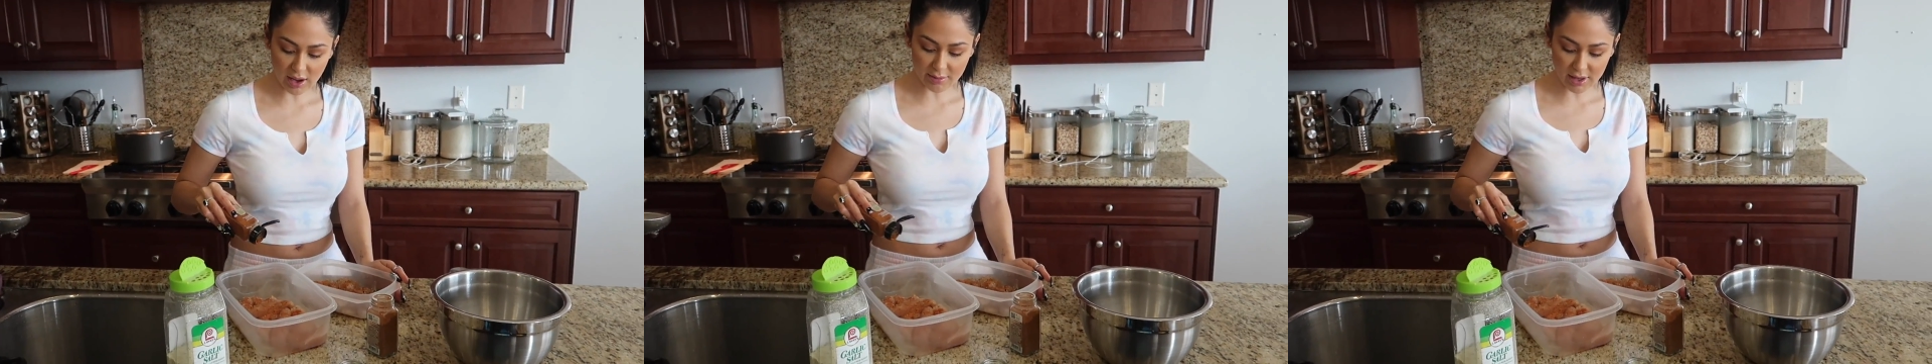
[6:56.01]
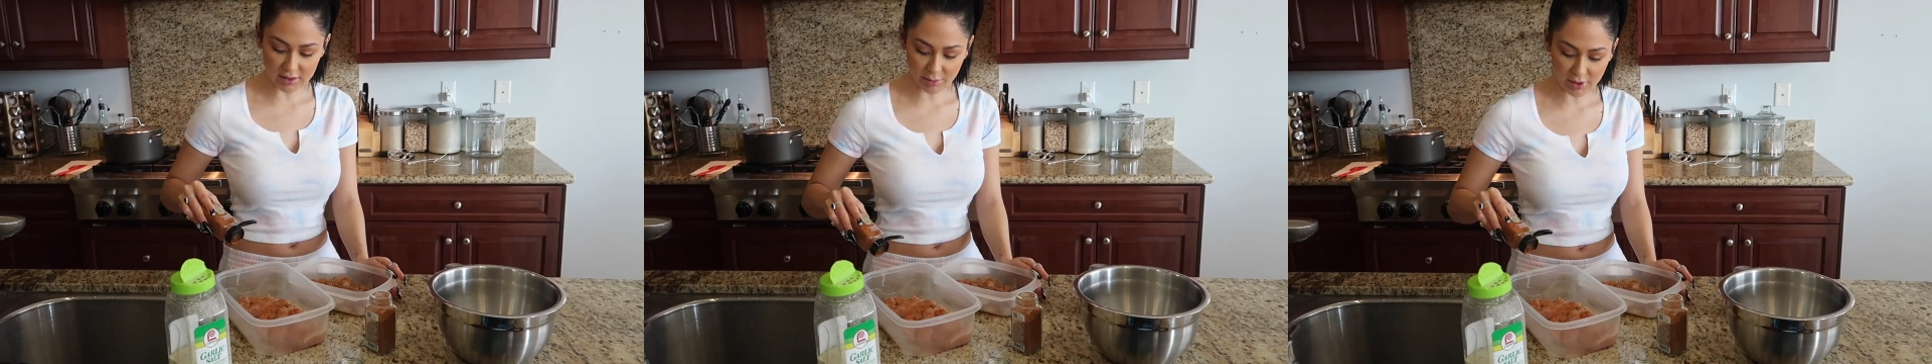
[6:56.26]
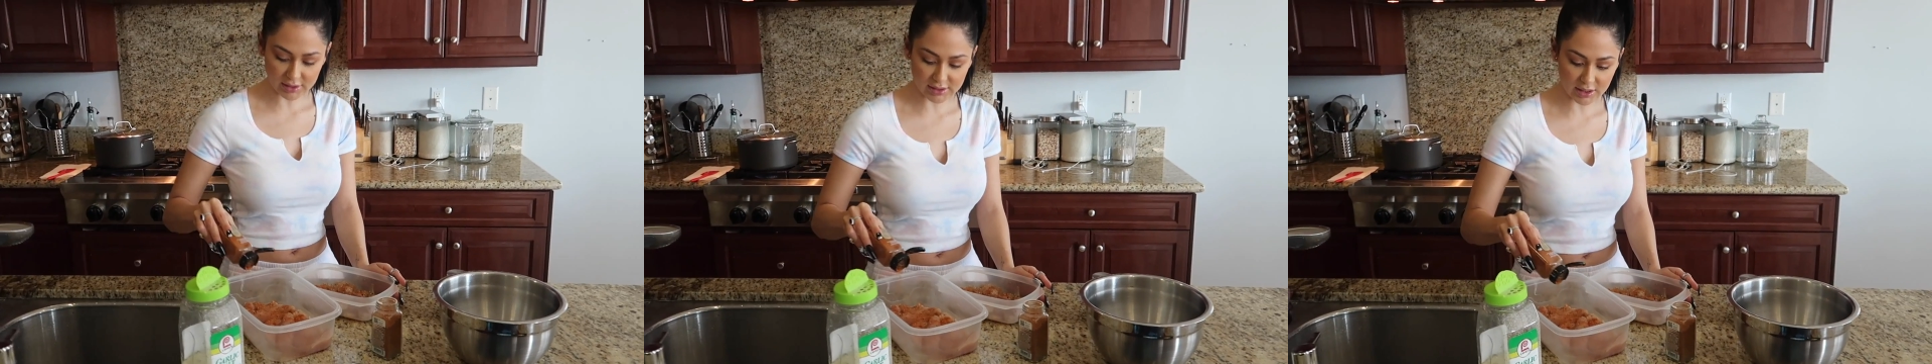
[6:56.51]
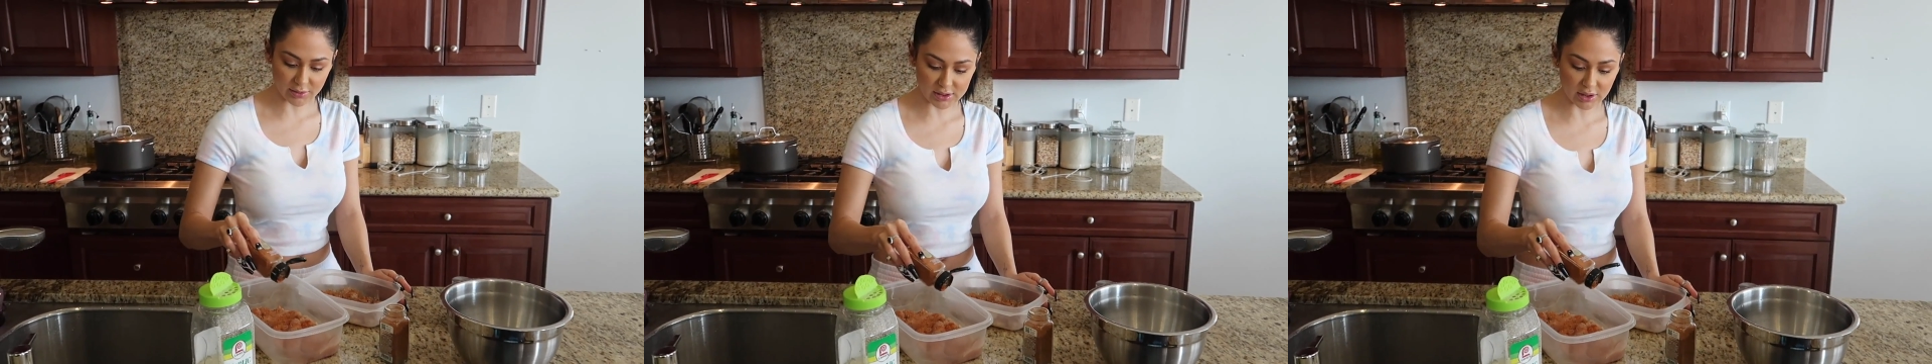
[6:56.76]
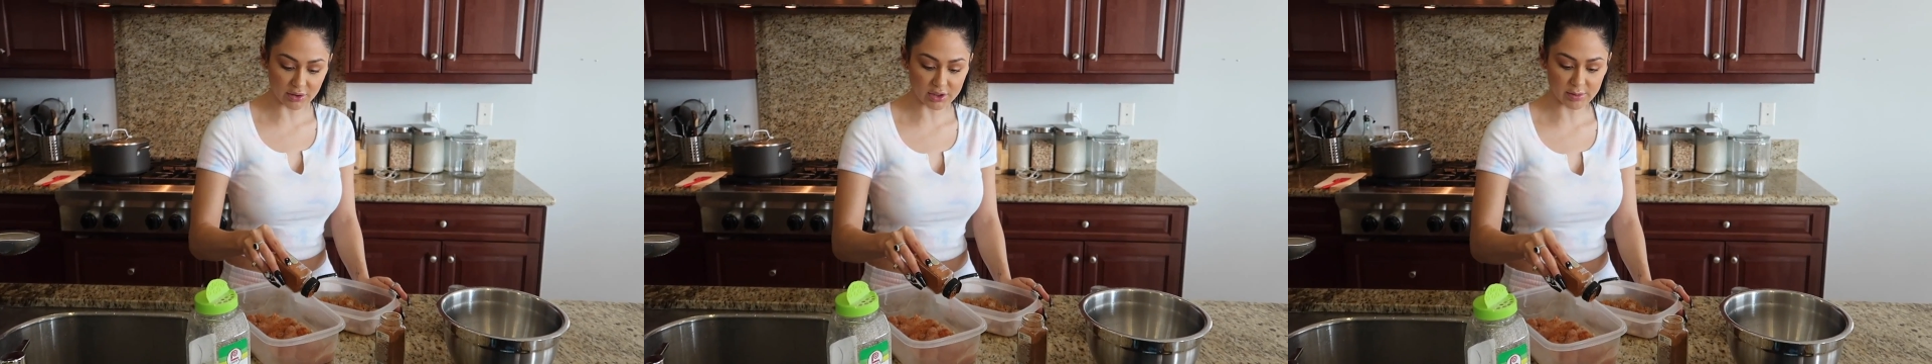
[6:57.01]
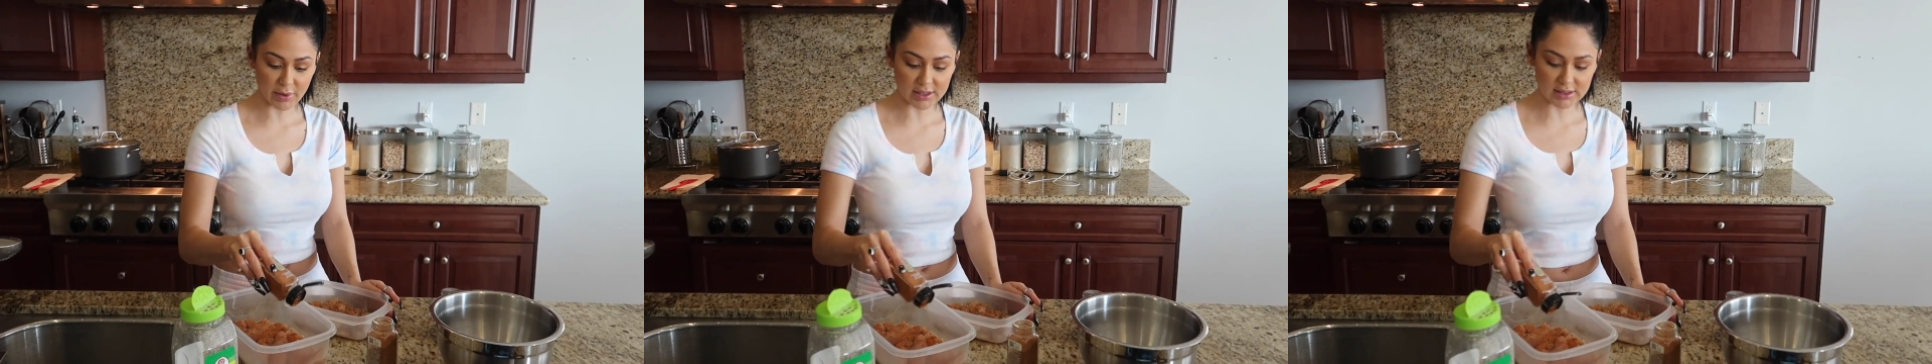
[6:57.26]
I made the pasta, it was a little
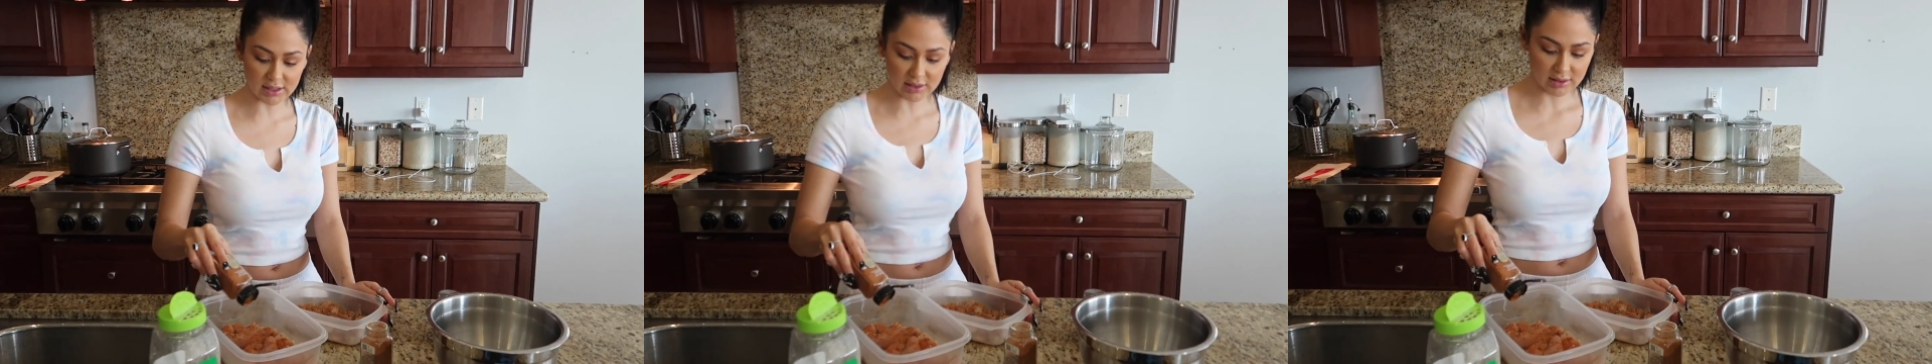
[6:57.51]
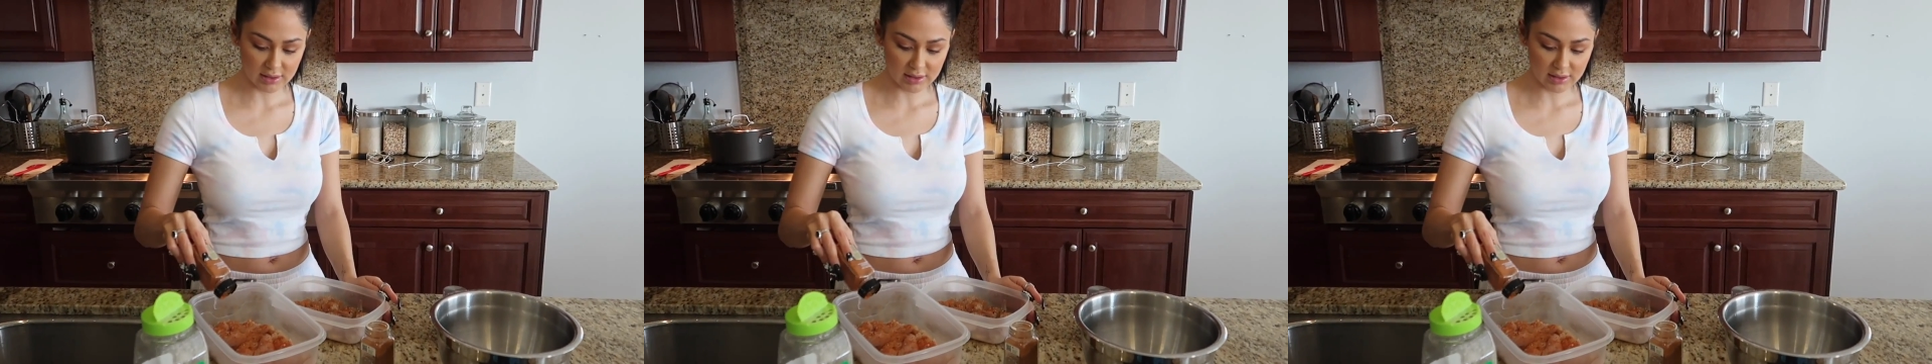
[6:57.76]
spicy.